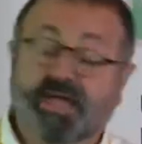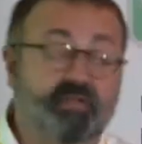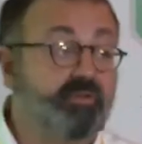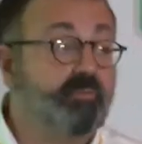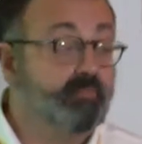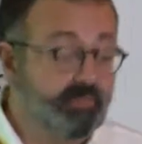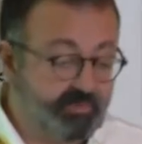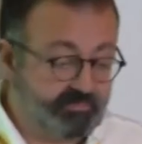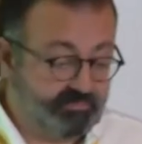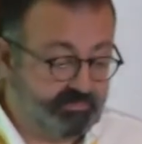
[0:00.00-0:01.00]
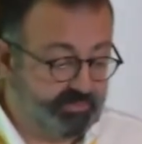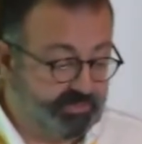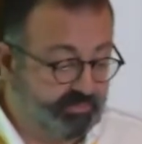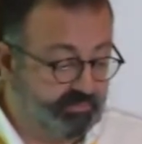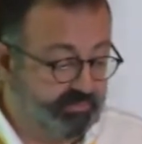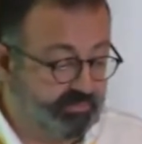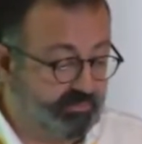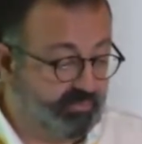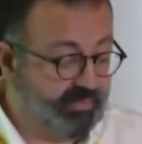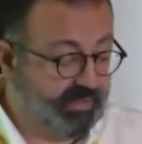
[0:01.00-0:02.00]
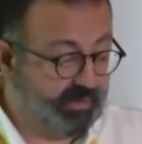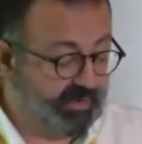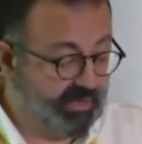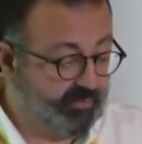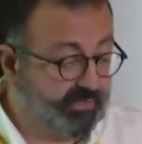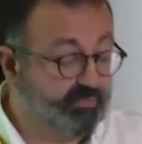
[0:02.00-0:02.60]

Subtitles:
And remember to, allow me